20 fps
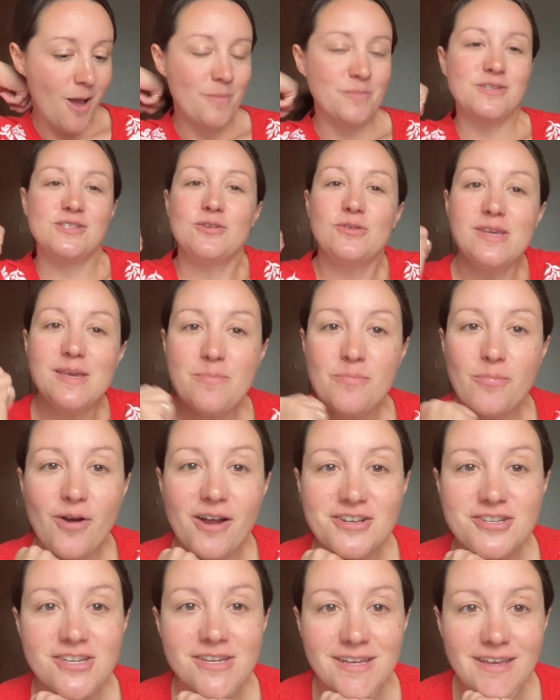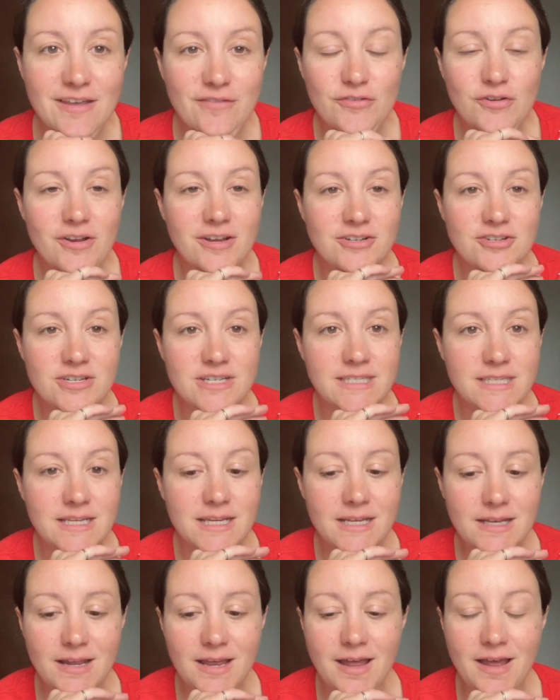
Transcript: So keep watching if you're interested.